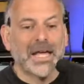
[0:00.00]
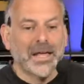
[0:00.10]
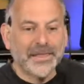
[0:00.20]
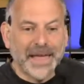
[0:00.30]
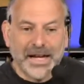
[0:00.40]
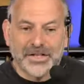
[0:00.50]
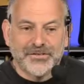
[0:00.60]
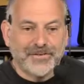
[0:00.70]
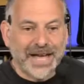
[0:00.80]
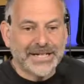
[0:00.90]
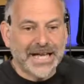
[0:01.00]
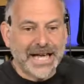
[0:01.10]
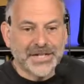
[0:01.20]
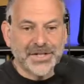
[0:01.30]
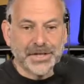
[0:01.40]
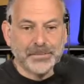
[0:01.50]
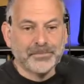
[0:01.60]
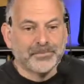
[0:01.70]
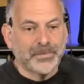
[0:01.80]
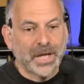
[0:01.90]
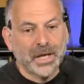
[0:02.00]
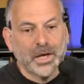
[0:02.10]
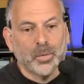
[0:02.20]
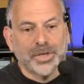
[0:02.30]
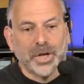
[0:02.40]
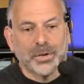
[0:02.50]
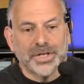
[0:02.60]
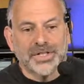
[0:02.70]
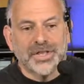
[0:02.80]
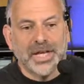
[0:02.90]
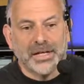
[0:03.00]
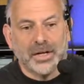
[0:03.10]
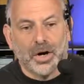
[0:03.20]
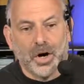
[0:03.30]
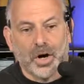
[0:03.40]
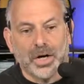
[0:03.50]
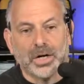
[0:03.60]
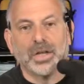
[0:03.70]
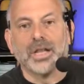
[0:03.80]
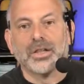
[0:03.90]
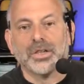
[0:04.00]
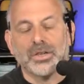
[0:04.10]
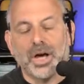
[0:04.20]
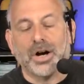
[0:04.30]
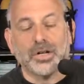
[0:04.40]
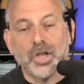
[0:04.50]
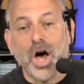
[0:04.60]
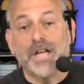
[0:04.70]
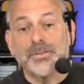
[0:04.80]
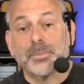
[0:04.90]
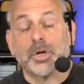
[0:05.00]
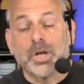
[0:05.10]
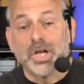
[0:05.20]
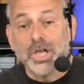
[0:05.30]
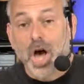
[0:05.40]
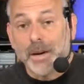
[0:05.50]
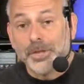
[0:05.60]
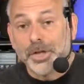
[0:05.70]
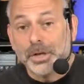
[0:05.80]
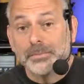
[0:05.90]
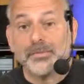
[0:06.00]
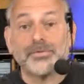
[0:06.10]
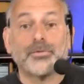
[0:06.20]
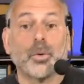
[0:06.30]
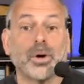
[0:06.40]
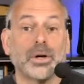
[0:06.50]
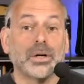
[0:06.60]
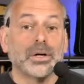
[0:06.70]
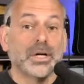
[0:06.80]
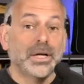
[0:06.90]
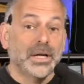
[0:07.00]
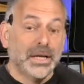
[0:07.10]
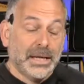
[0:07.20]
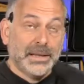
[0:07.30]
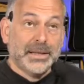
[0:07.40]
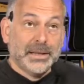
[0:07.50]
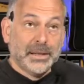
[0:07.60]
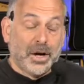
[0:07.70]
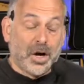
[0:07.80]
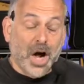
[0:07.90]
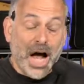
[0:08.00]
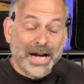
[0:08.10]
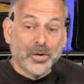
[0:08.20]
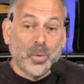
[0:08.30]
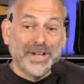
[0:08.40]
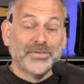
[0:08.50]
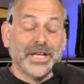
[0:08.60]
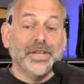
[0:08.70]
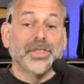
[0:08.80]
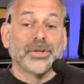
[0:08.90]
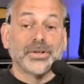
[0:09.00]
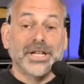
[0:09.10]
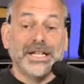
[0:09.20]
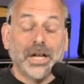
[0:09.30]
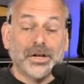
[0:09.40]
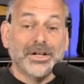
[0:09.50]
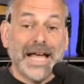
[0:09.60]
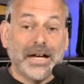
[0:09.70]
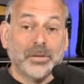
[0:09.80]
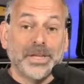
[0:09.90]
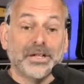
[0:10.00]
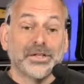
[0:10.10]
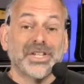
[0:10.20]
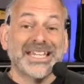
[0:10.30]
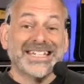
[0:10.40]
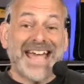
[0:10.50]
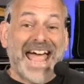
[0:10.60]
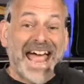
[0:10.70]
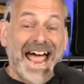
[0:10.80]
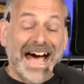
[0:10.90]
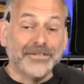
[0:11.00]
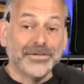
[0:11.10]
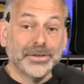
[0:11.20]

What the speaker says: That is fantastic. We noticed that our loss per kilometer for our higher wavelength, 1300 nanometers, is half